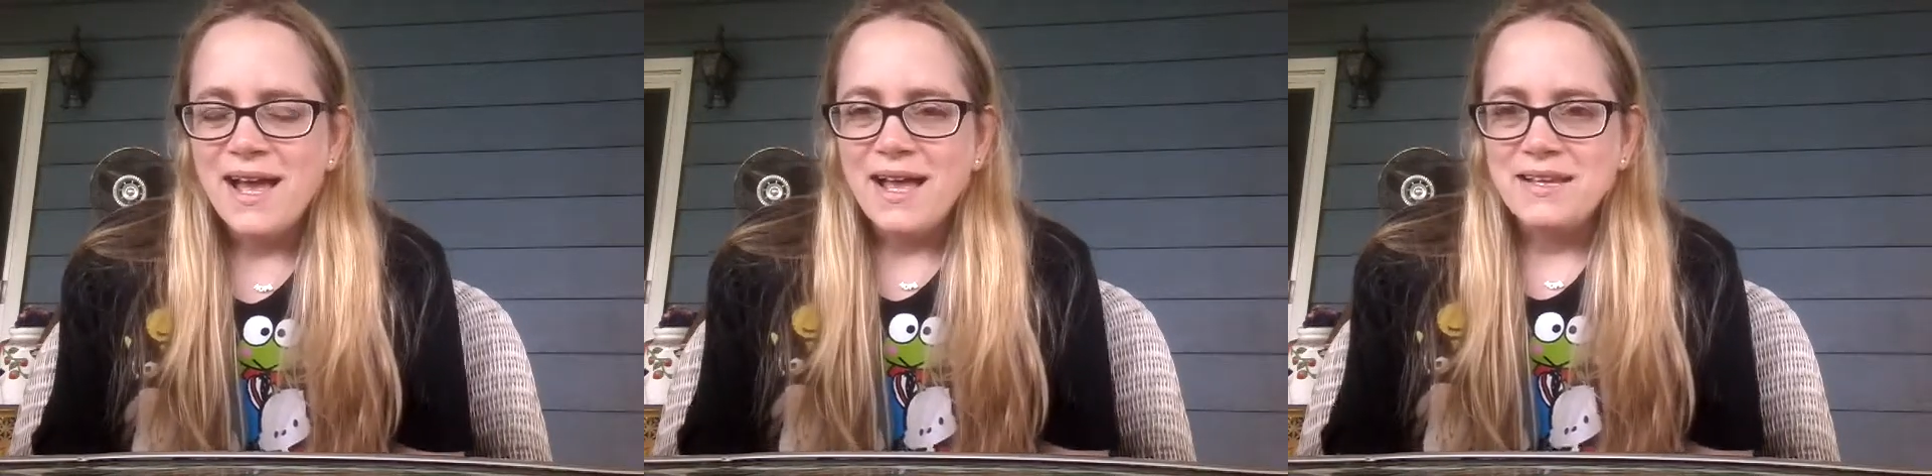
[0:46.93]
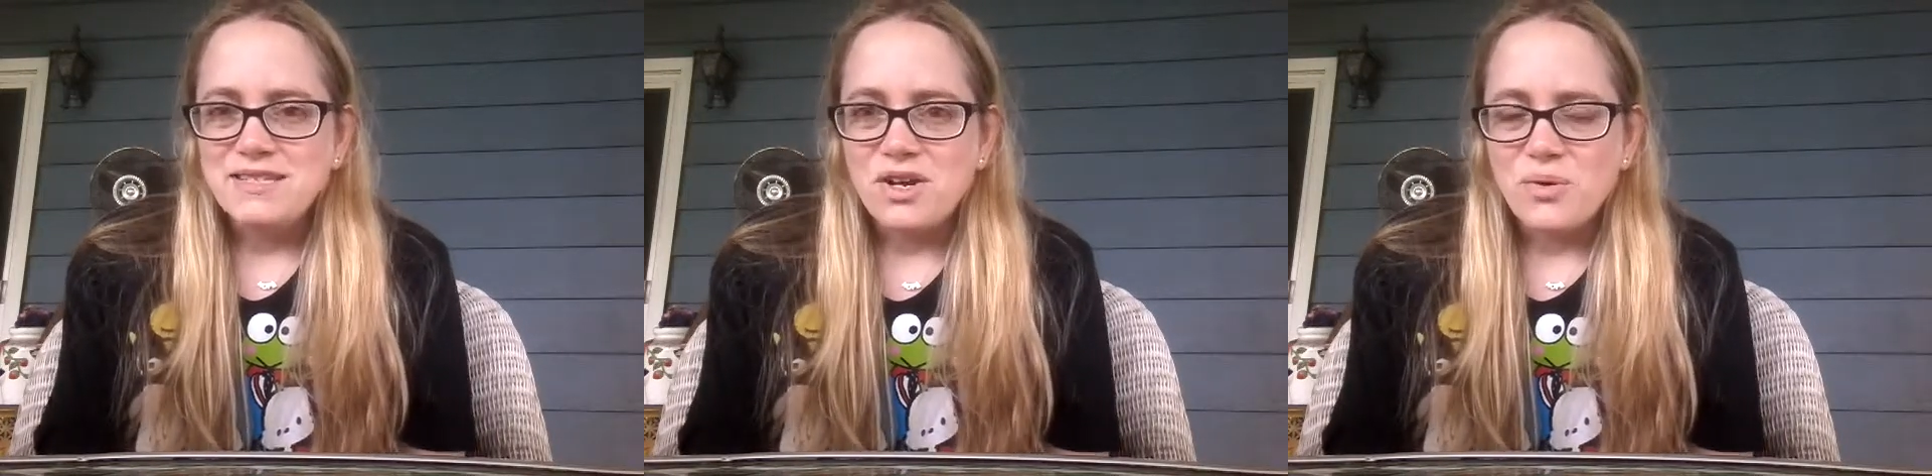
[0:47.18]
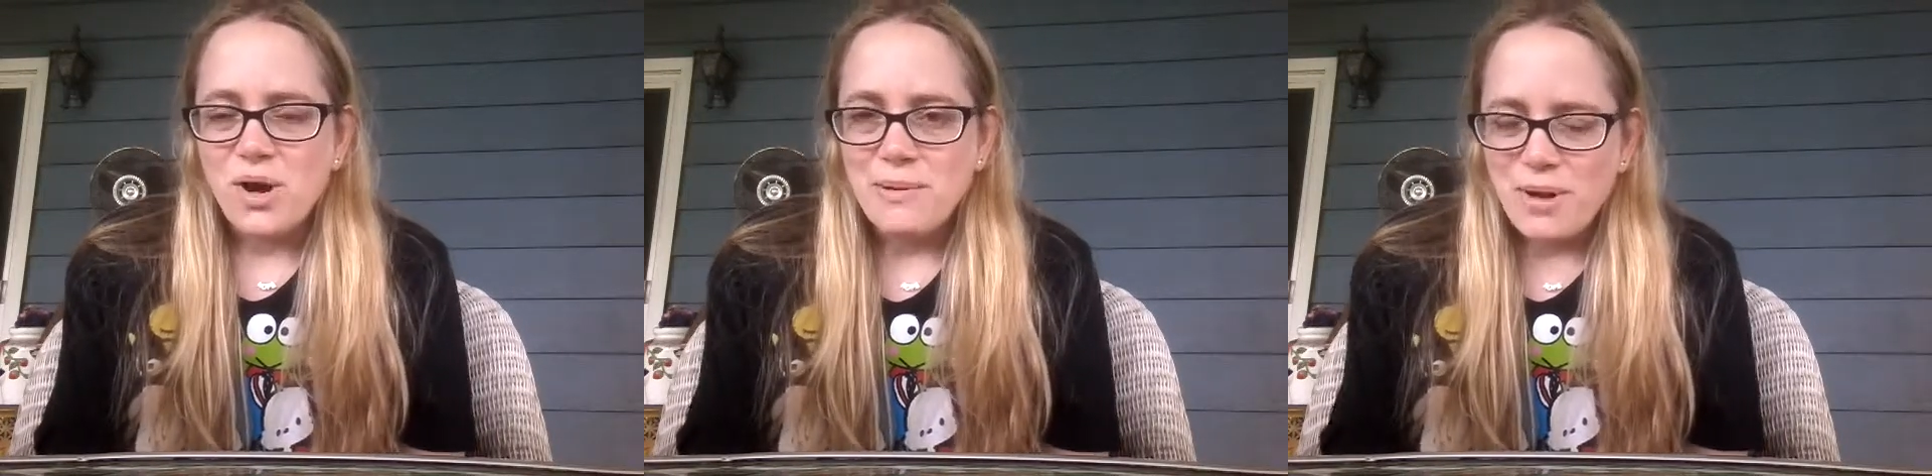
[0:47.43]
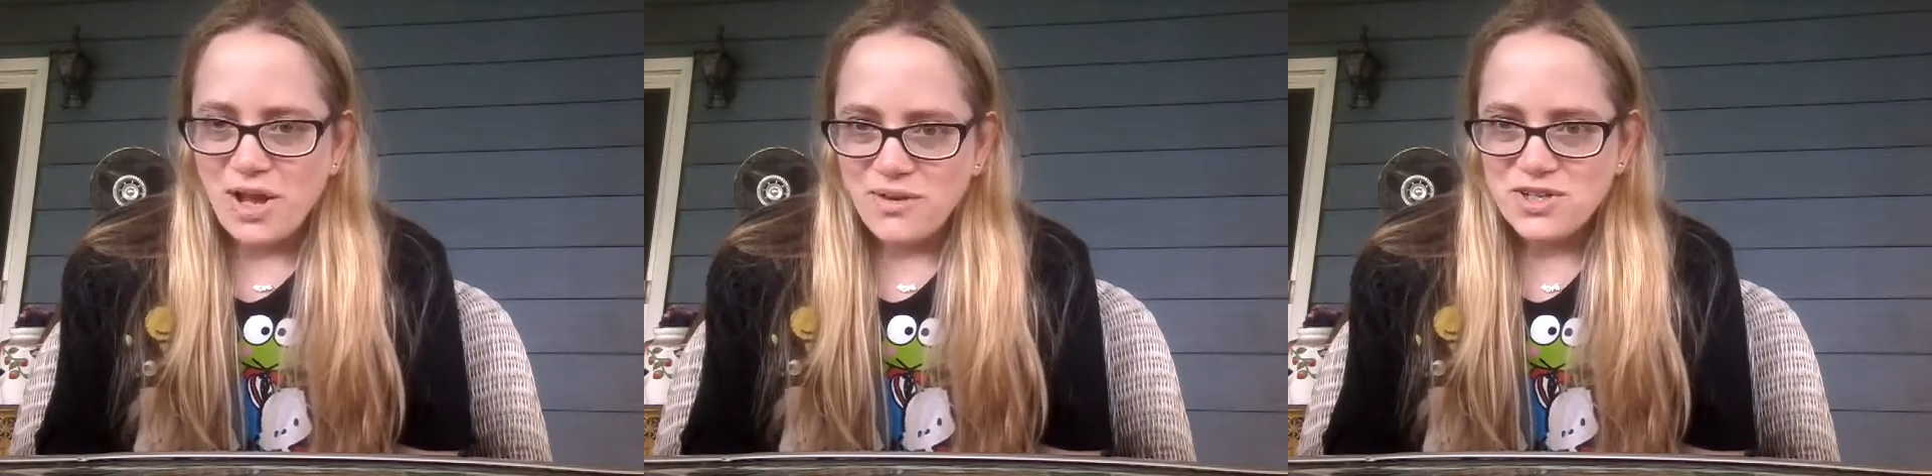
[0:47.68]
So I
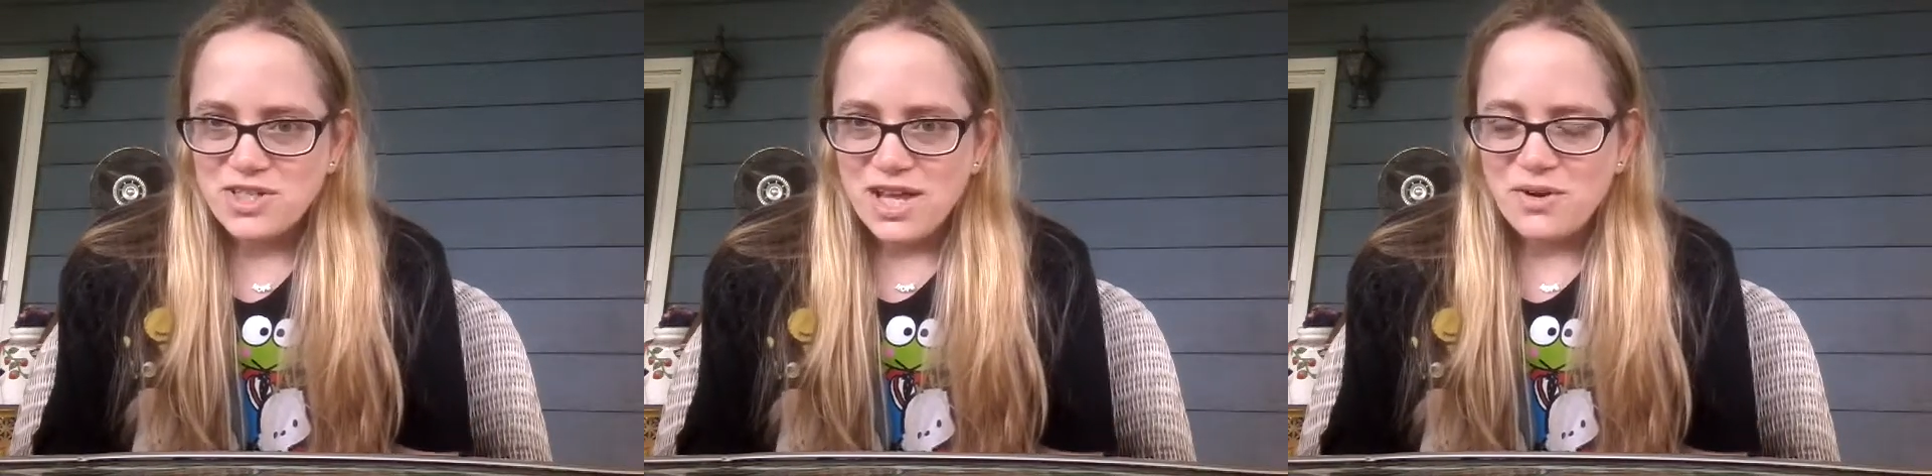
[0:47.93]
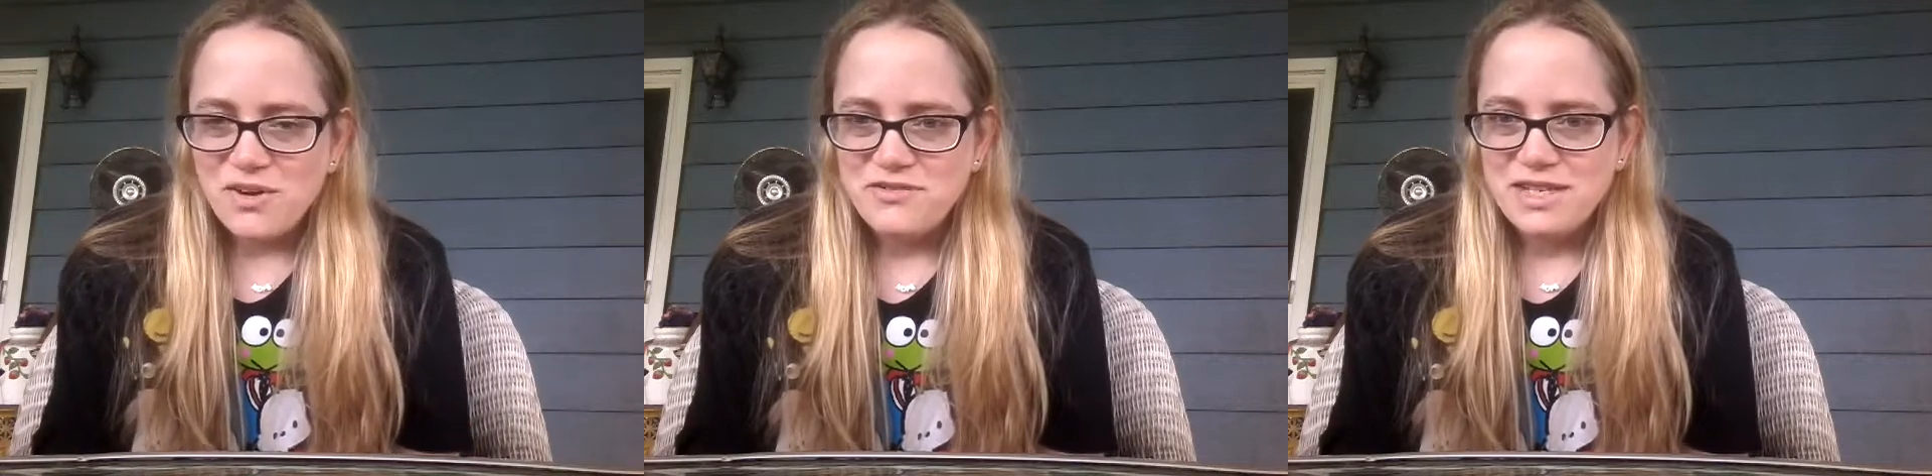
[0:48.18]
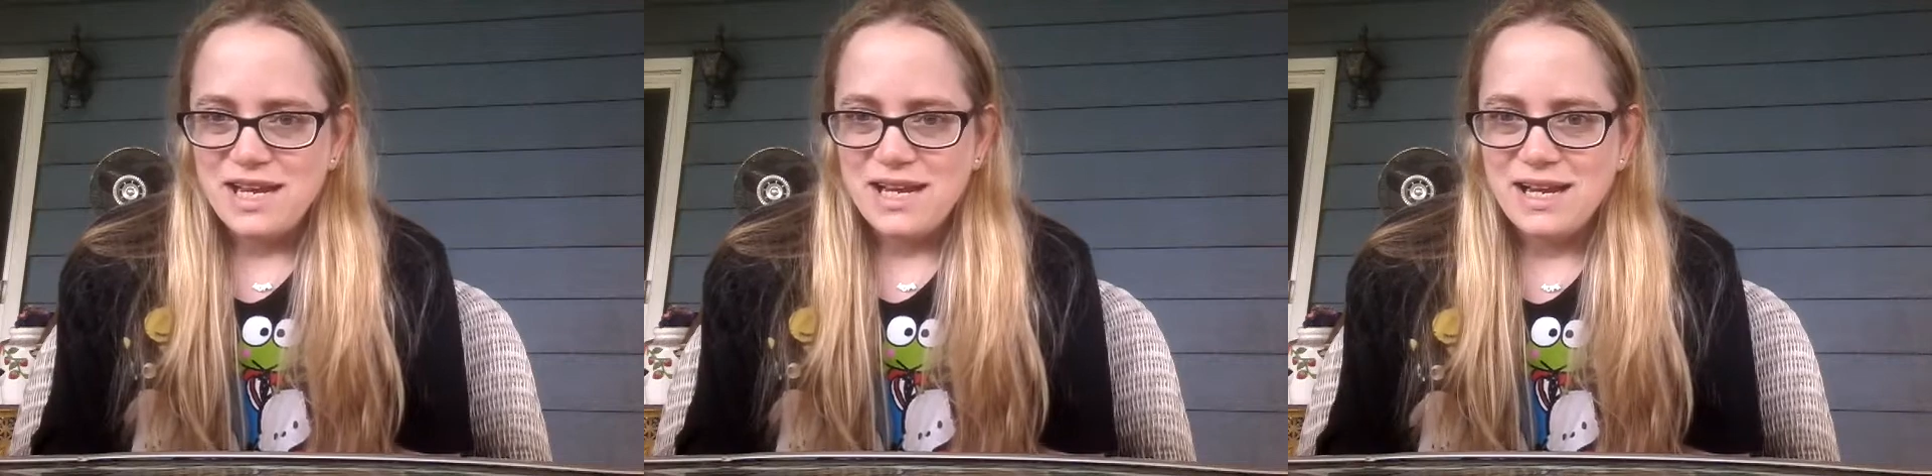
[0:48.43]
polished that off today.